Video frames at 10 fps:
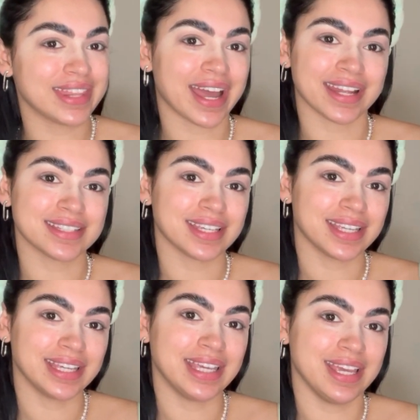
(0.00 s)
that
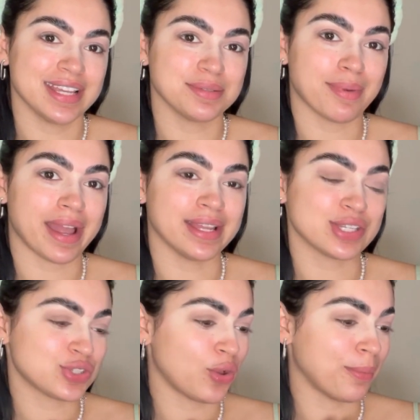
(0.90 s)
he is my
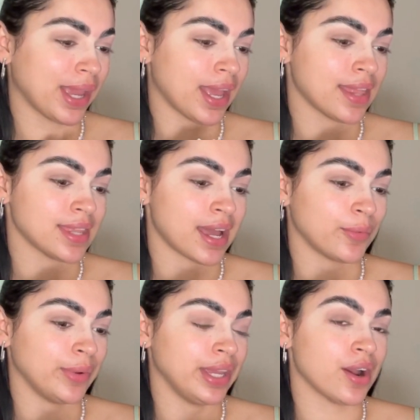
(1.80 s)
soulmate and that
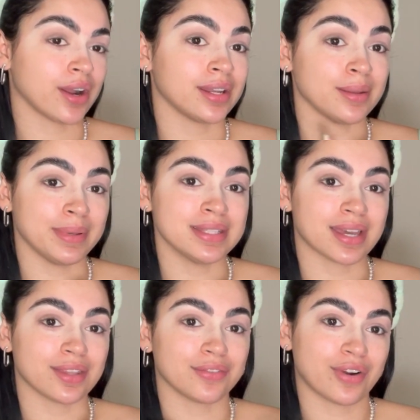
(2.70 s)
we are gonna be
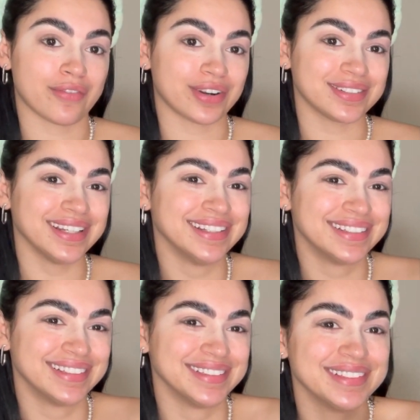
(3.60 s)
together forever.
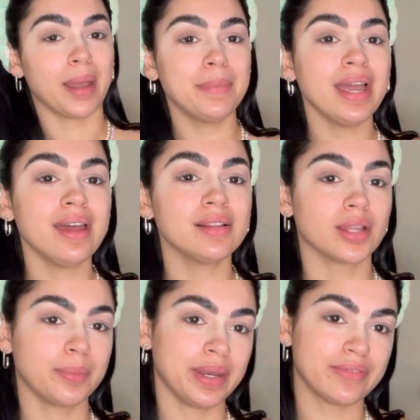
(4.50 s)
I'm gonna add a
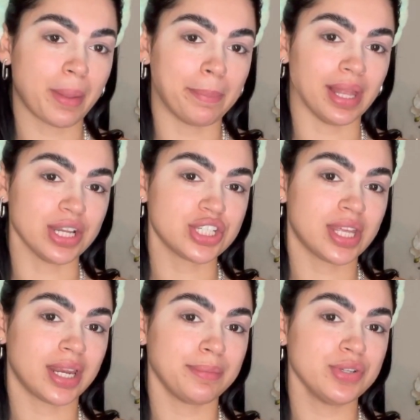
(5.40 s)
little bit of the blush that
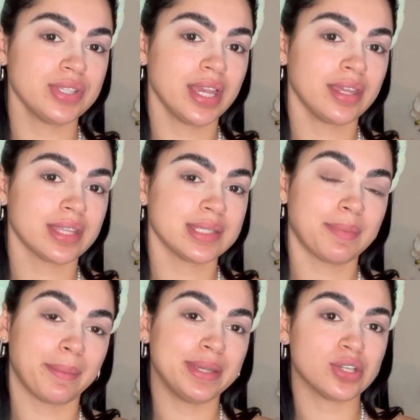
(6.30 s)
I'm using, this
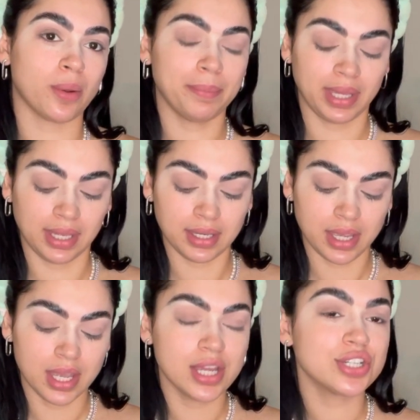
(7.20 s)
baby doll pink,
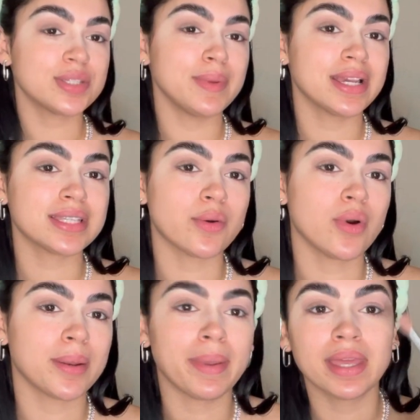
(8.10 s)
just because I
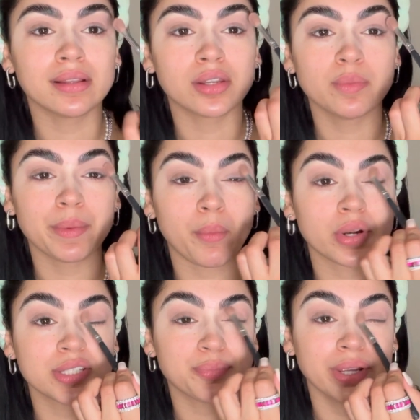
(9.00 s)
want to make it a little bit more
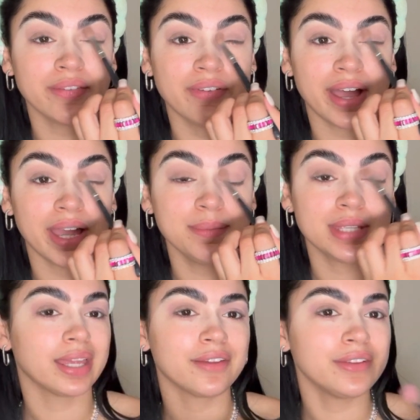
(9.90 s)
spring vibes.
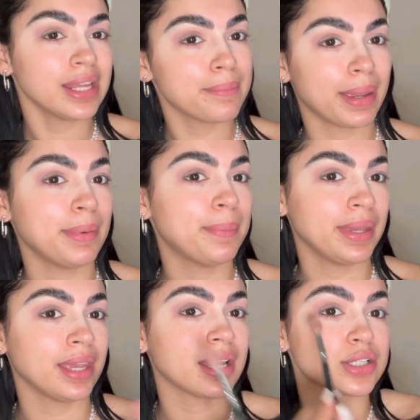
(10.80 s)
And I feel like baby
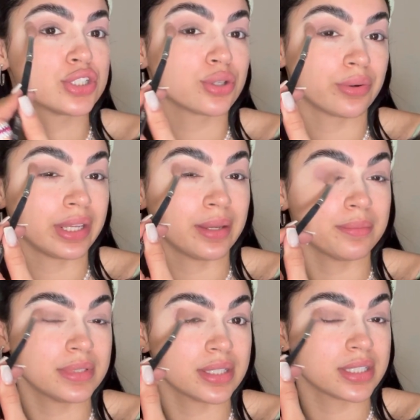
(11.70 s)
pink
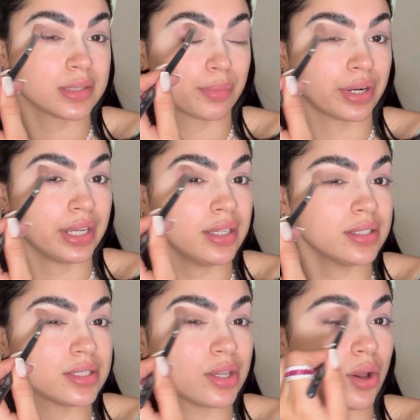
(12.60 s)
screams spring,
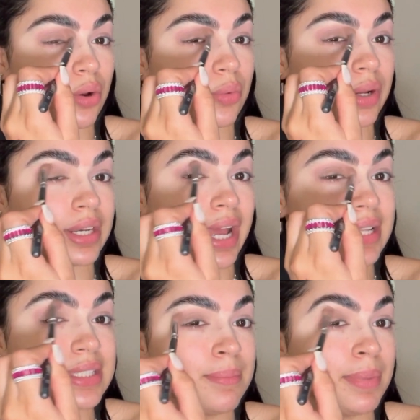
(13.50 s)
so we're gonna add
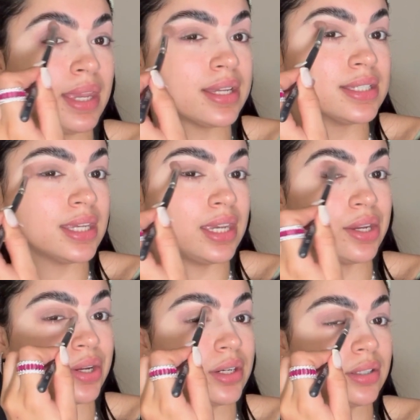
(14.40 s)
some pink into here.